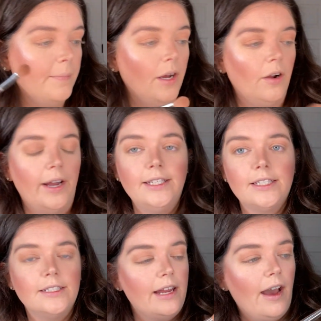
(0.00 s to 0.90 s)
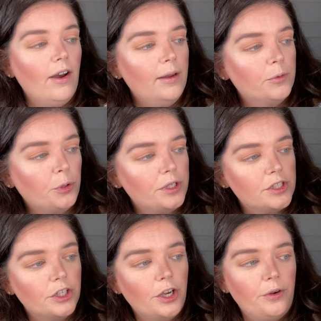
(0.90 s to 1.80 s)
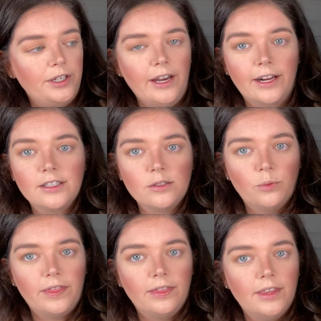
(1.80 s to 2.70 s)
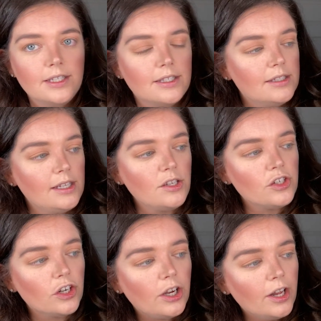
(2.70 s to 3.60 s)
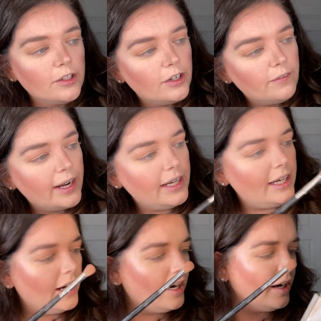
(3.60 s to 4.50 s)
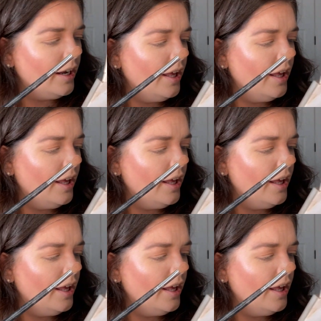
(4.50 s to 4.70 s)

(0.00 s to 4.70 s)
All right, now I'm going to go in next with this center color right here.